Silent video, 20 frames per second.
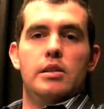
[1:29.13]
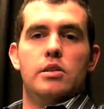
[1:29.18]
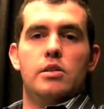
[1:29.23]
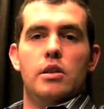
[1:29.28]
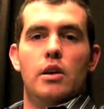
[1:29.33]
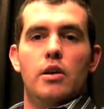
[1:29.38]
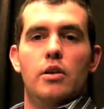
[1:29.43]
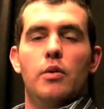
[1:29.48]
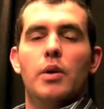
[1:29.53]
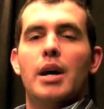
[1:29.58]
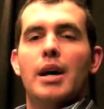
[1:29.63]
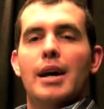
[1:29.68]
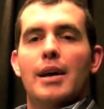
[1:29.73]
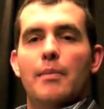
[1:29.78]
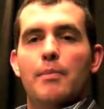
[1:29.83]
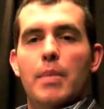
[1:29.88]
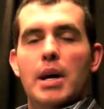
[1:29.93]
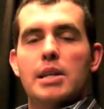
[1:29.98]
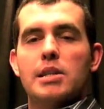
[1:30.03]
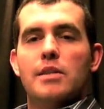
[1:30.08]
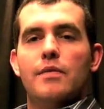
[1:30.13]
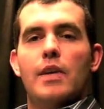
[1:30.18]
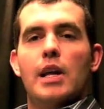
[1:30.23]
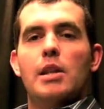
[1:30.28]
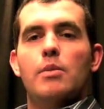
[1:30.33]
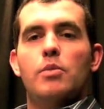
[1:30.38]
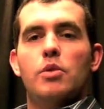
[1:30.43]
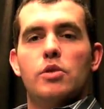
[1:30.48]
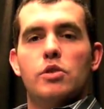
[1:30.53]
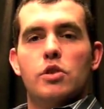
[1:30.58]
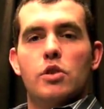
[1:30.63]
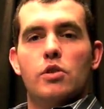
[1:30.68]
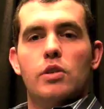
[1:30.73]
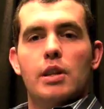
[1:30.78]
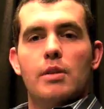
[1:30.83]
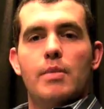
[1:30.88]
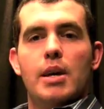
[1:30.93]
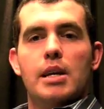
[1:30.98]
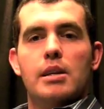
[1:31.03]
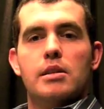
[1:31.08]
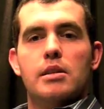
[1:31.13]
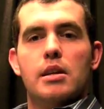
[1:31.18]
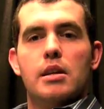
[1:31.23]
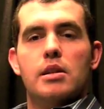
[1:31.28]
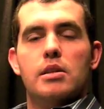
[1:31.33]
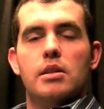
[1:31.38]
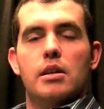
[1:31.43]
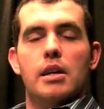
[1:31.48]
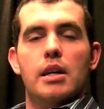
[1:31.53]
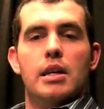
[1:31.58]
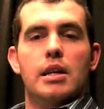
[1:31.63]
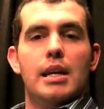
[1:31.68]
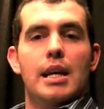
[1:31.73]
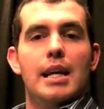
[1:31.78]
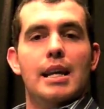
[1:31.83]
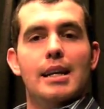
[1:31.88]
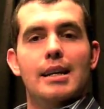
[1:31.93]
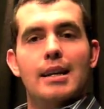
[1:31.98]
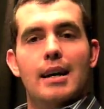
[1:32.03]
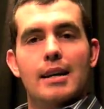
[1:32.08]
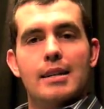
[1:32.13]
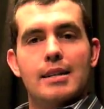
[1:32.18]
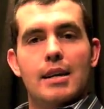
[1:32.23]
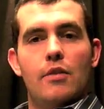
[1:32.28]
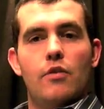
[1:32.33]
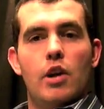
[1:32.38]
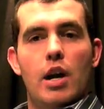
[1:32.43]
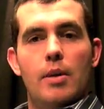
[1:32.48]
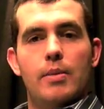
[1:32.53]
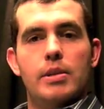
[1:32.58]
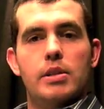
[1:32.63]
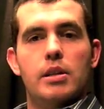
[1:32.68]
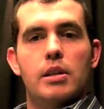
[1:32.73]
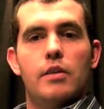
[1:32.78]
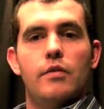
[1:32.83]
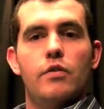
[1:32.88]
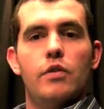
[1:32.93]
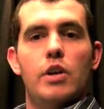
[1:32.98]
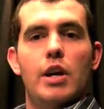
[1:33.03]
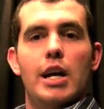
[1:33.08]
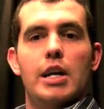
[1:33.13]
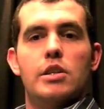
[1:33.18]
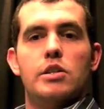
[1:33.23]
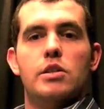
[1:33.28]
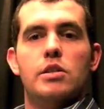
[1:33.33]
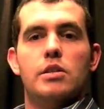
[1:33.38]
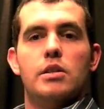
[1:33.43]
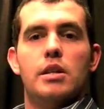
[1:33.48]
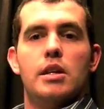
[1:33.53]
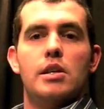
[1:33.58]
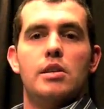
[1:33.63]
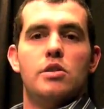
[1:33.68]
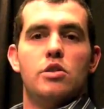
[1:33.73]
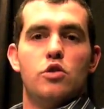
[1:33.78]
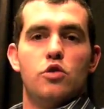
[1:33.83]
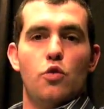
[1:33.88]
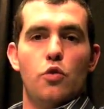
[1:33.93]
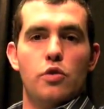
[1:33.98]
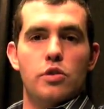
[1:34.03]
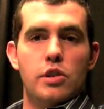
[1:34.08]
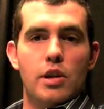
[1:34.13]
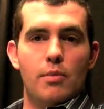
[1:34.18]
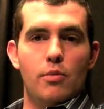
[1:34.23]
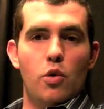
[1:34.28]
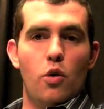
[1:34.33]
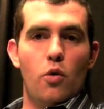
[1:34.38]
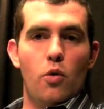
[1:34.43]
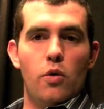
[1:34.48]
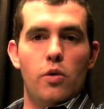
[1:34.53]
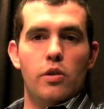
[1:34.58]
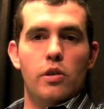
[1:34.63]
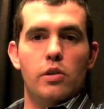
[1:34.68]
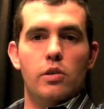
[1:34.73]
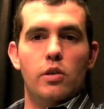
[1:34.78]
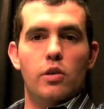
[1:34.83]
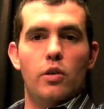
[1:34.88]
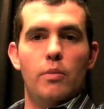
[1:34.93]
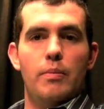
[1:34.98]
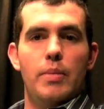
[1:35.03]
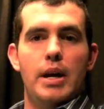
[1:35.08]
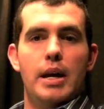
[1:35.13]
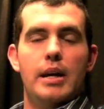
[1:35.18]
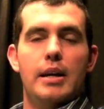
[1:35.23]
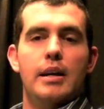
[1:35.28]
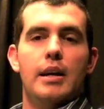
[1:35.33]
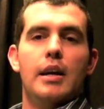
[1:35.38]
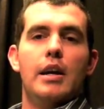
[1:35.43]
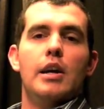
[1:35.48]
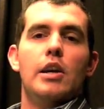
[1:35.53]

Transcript: So best available certainly makes sense. Again, getting Dante Robinson in free agency shores up corner a little bit.